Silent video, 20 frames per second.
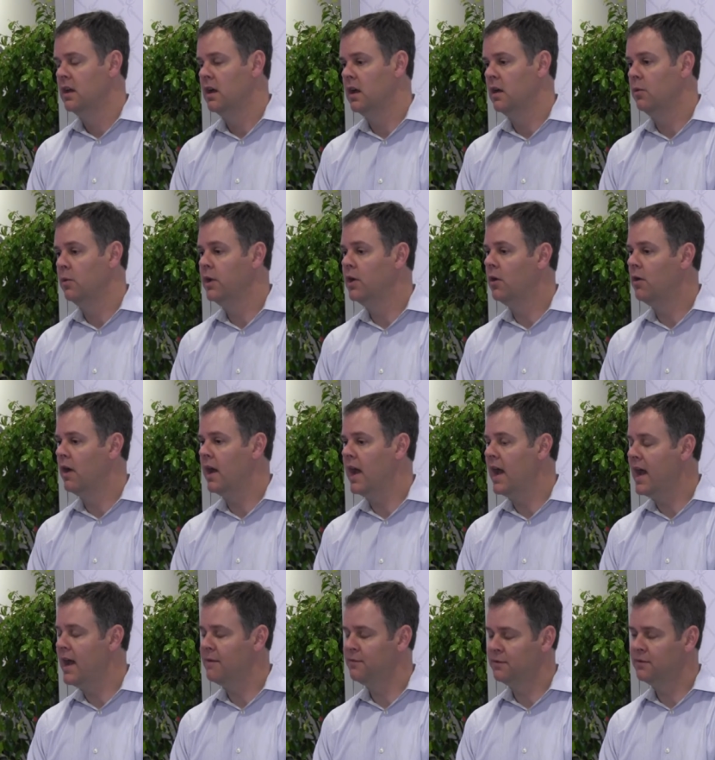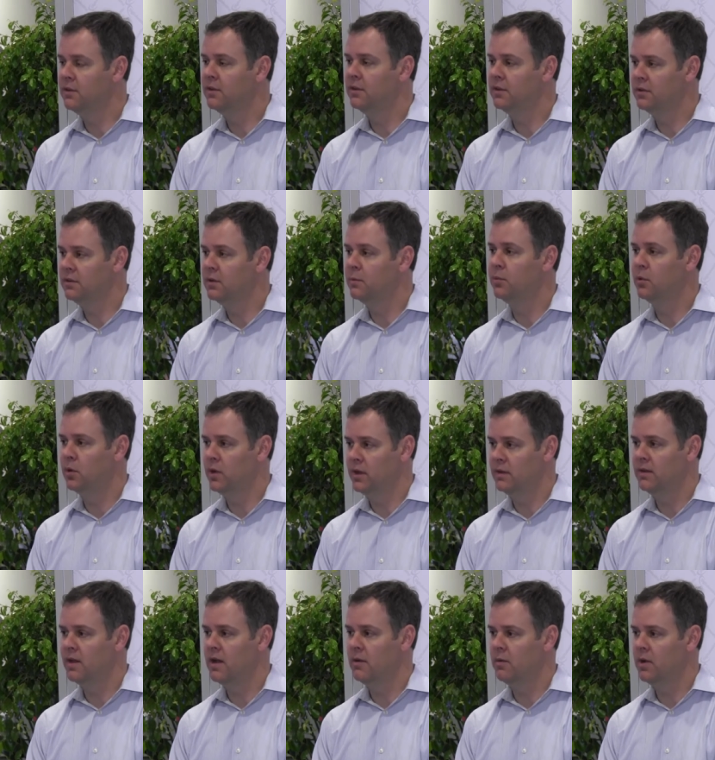Uh, we don't have to deploy
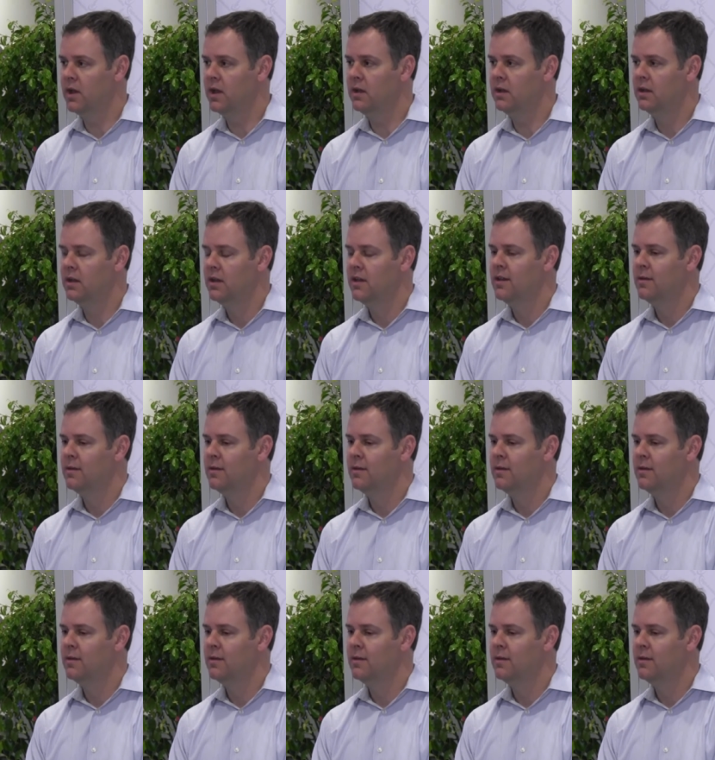it that way,